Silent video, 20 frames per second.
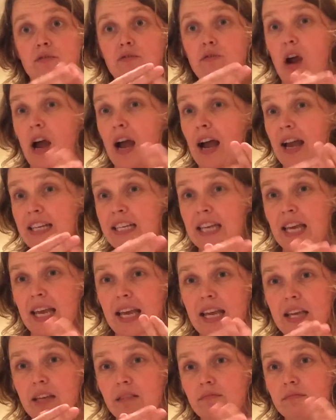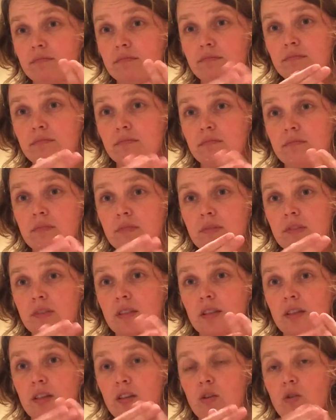Friday
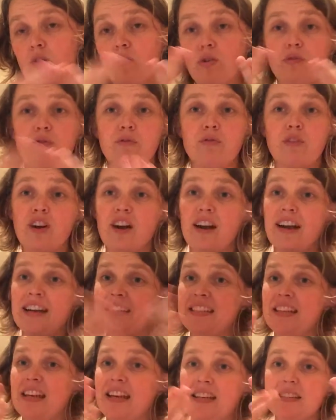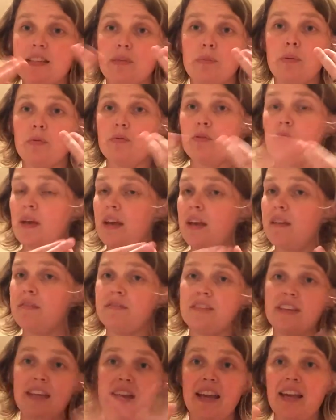or Friday. Some people do F
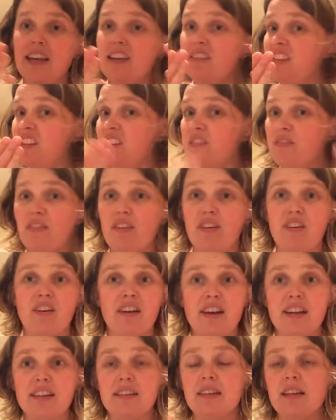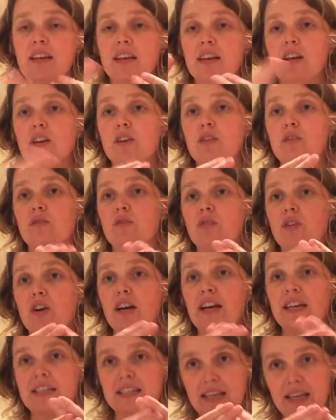day. That's fine.
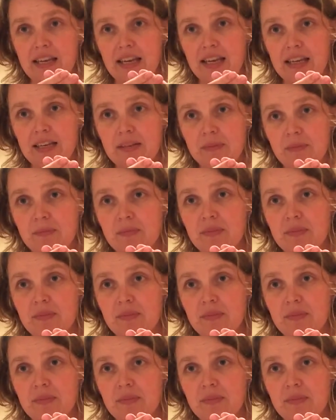Friday.